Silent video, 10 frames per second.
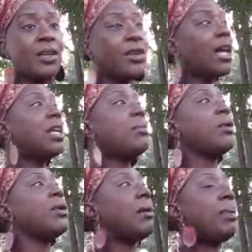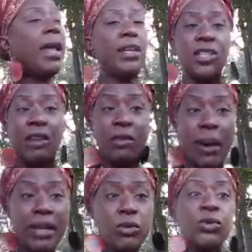they're not going to be on that page, and
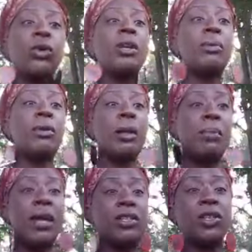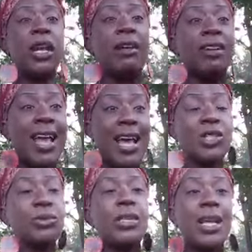everybody who's going to be on that page is going to have an
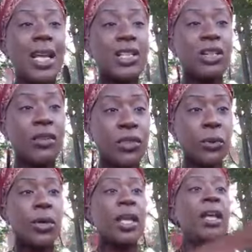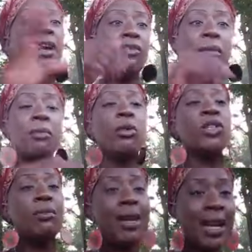actual delegation of authority from the
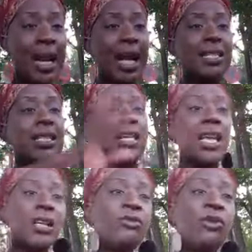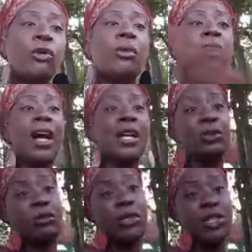Moorish American Consulate in the form of a
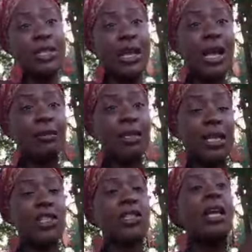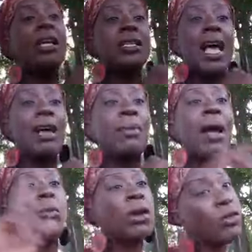consul commission and documentation signed
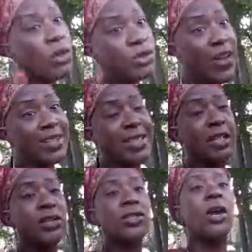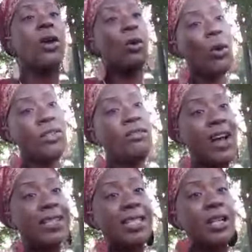by one of those viziers on the
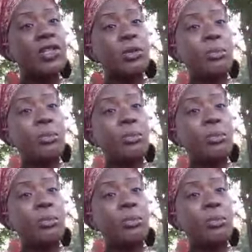vizier